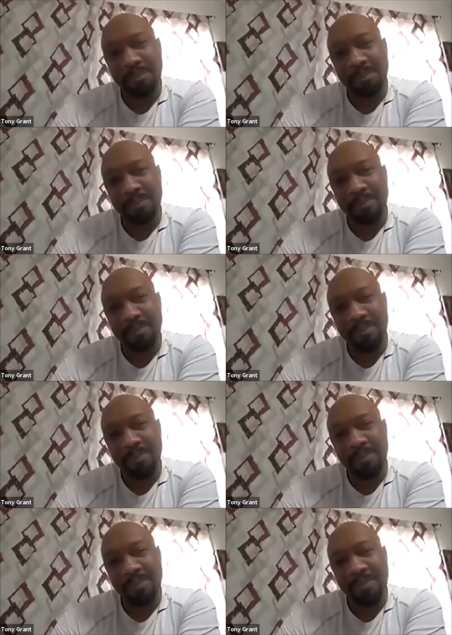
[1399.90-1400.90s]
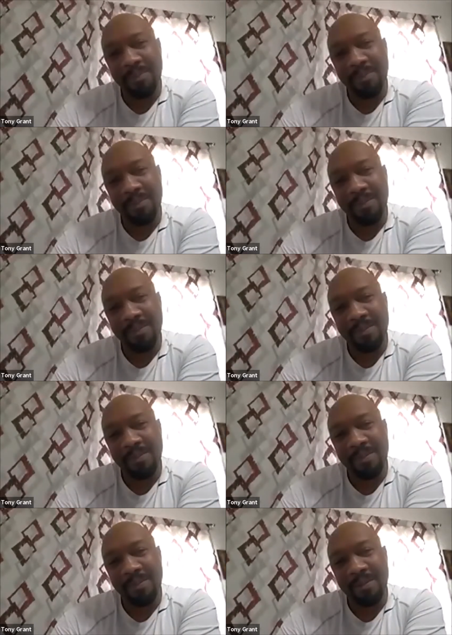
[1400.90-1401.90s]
(silence)